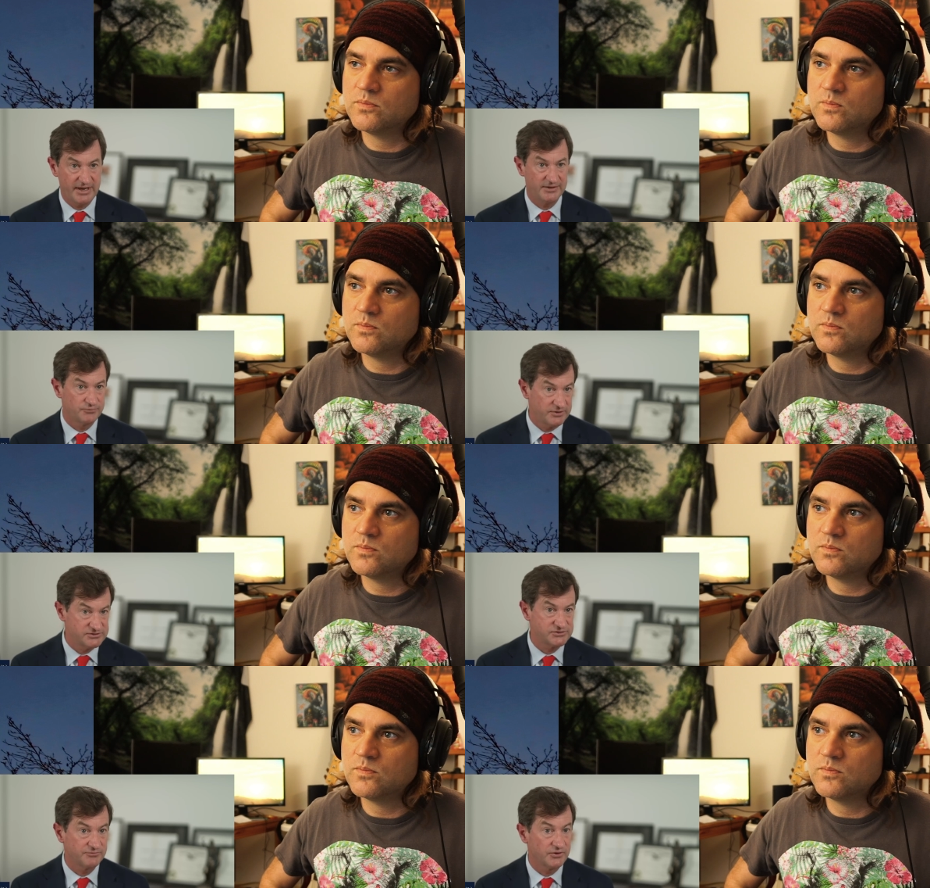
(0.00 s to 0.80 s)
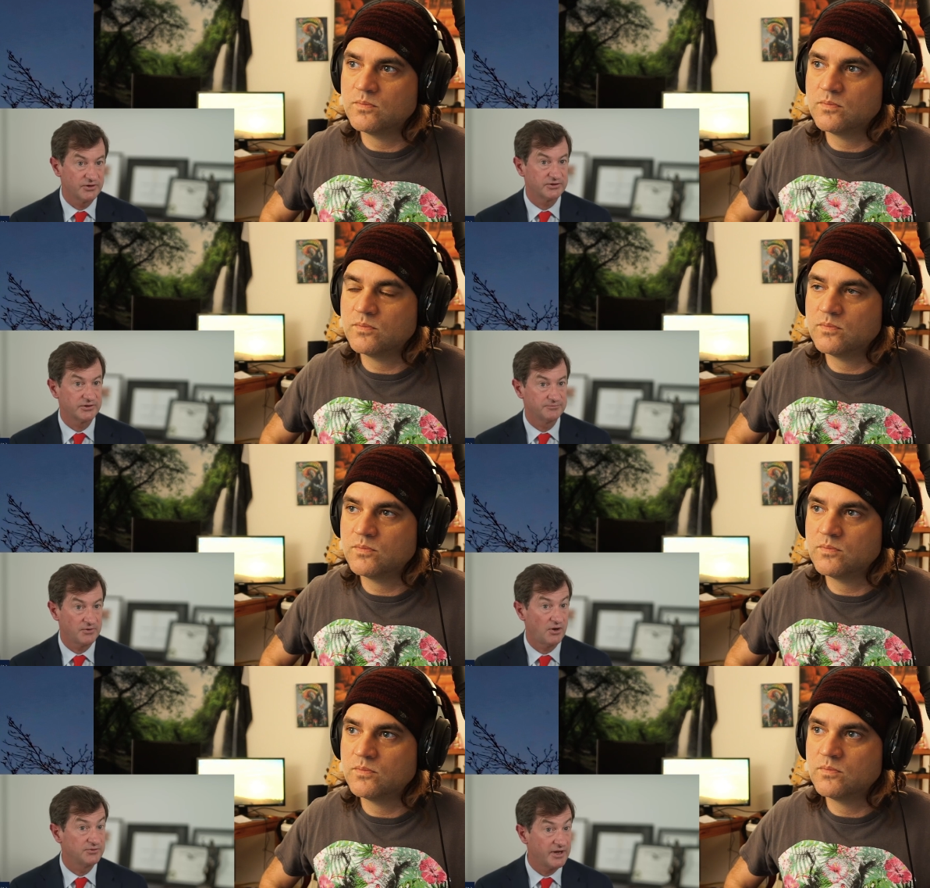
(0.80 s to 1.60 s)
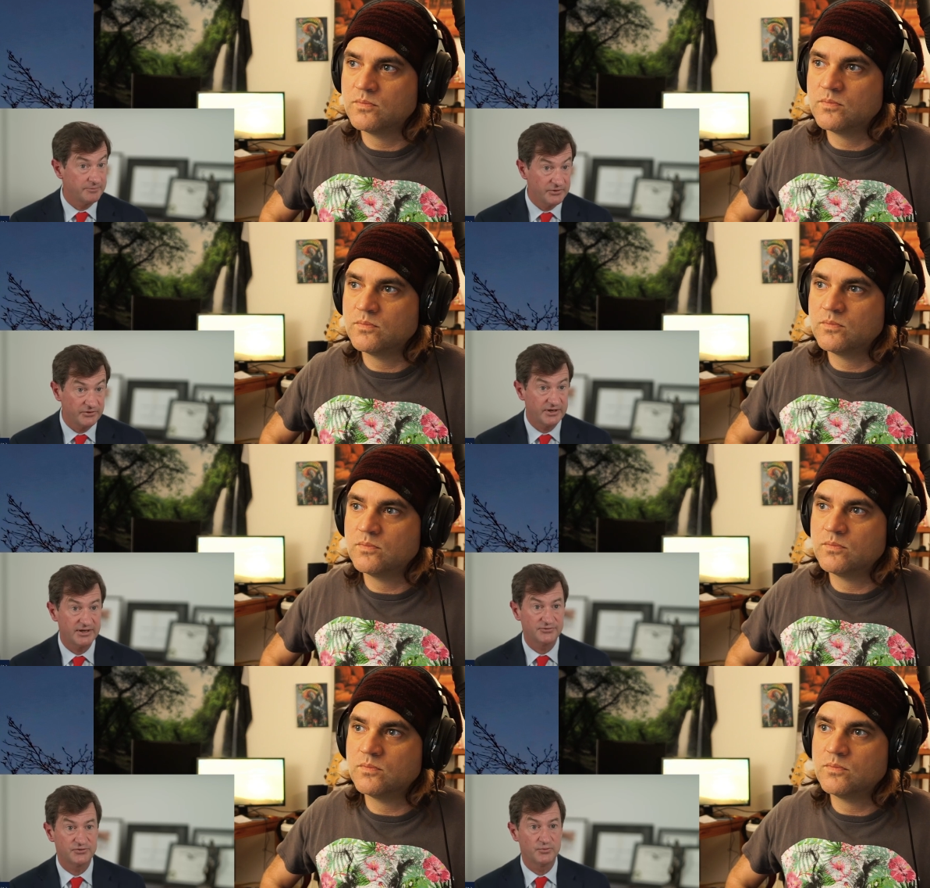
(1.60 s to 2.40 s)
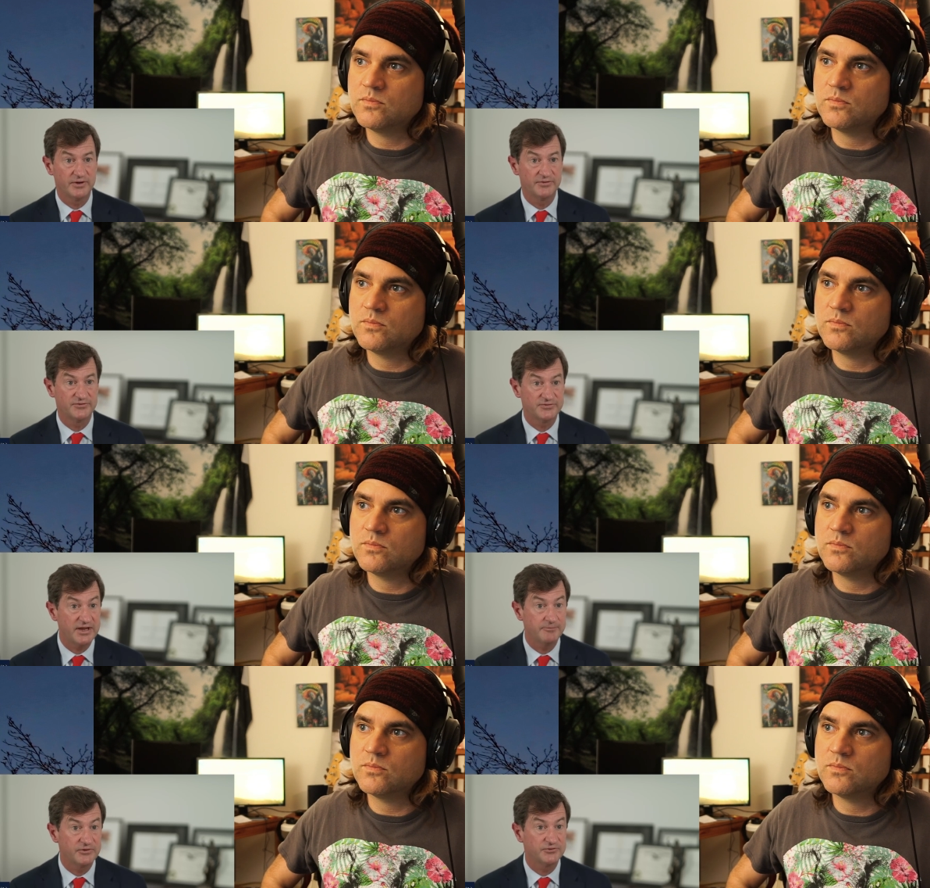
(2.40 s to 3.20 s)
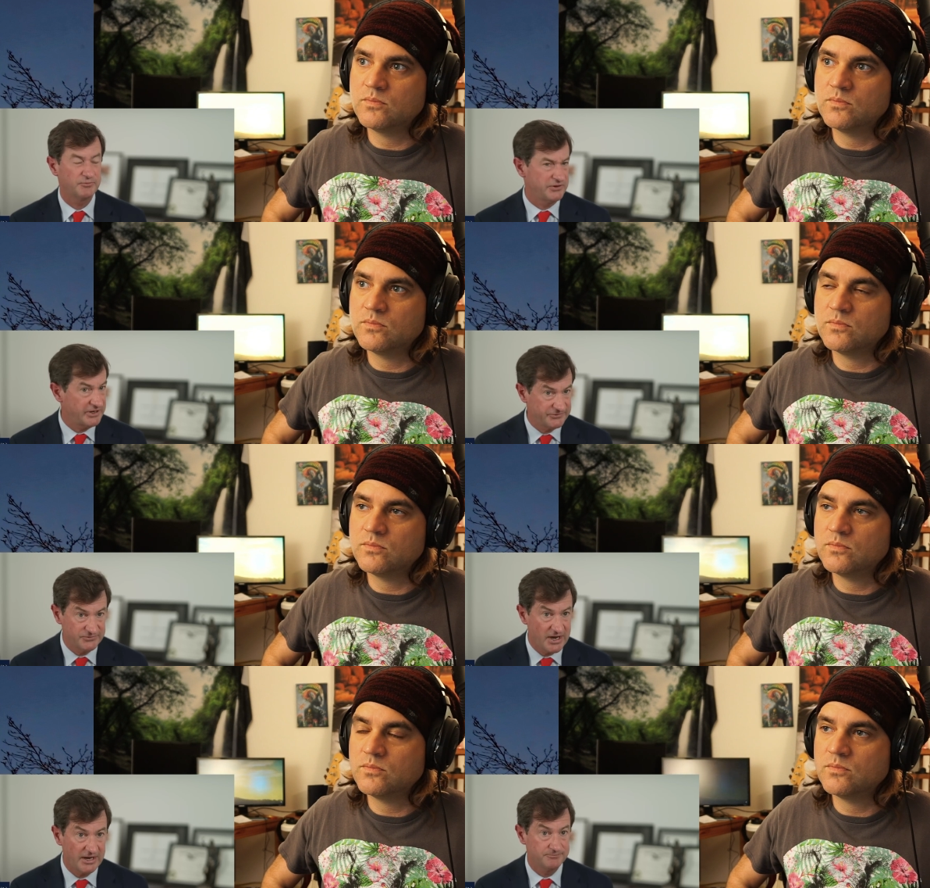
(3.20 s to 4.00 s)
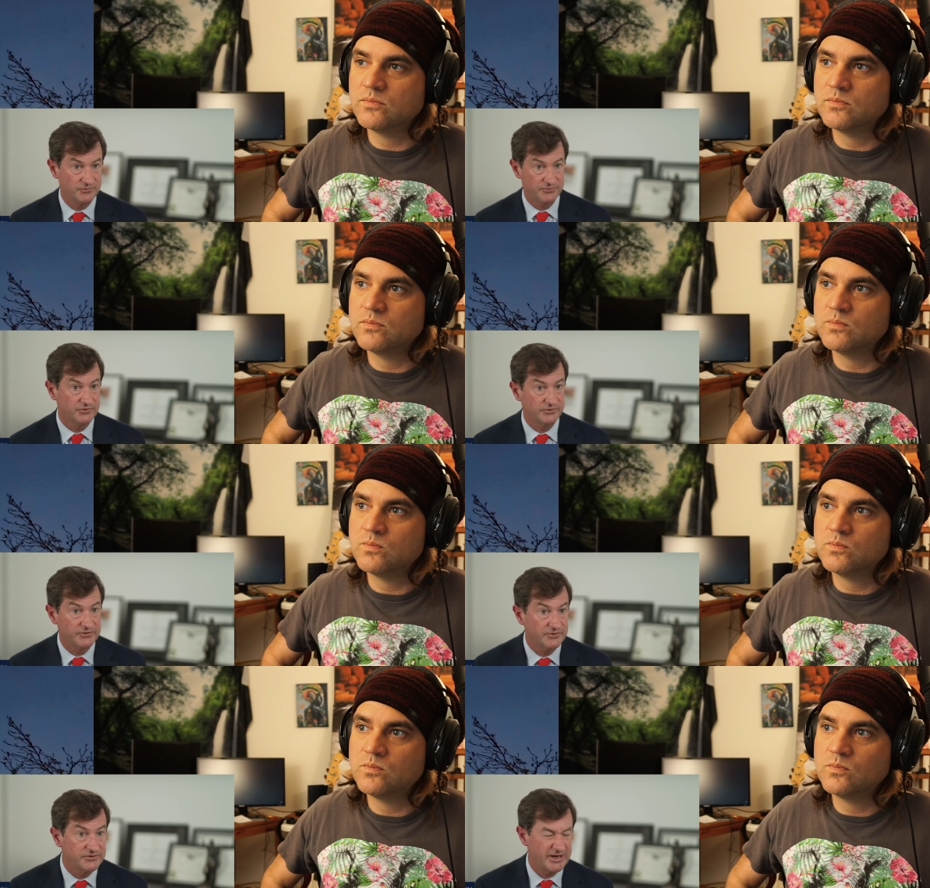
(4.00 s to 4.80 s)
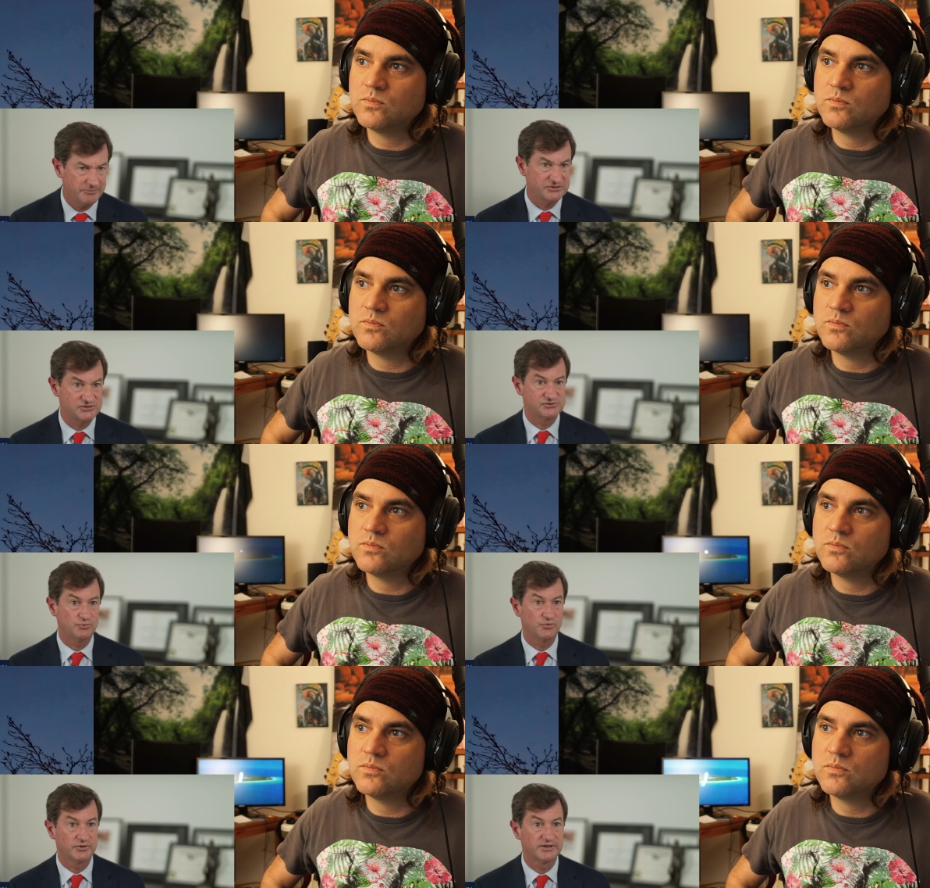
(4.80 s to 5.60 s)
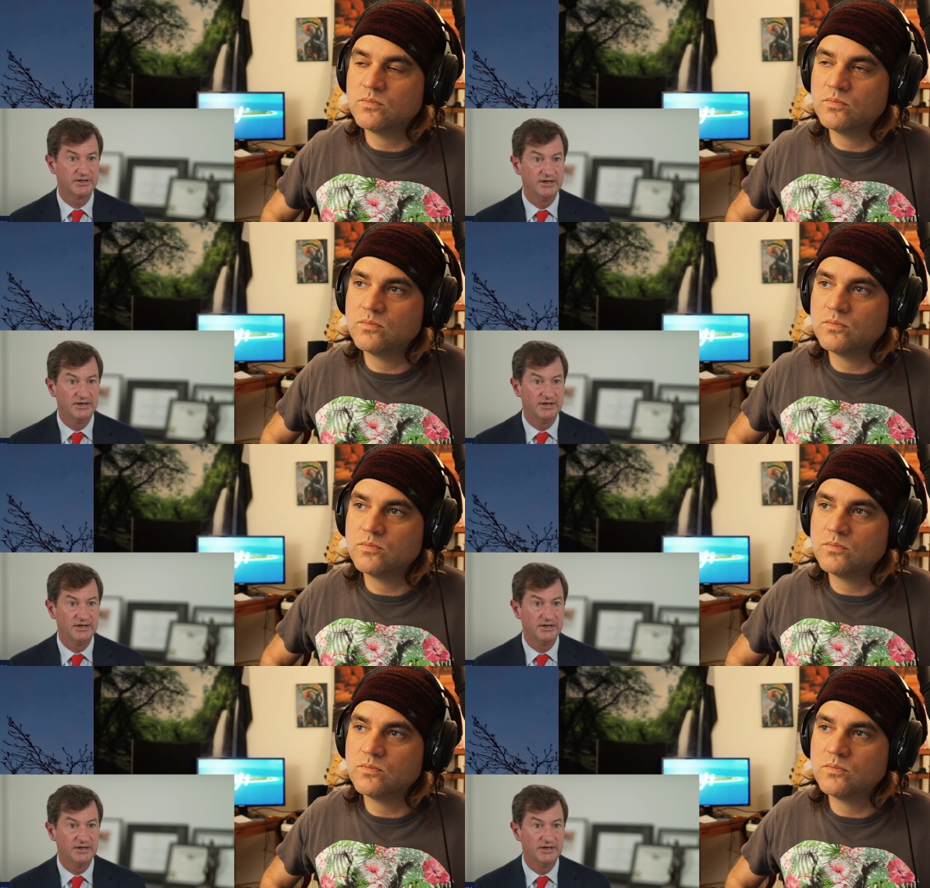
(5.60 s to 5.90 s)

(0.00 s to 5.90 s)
Speaker 1: had reached a verdict on liability as to one of the statements, but had not filled in the damages award.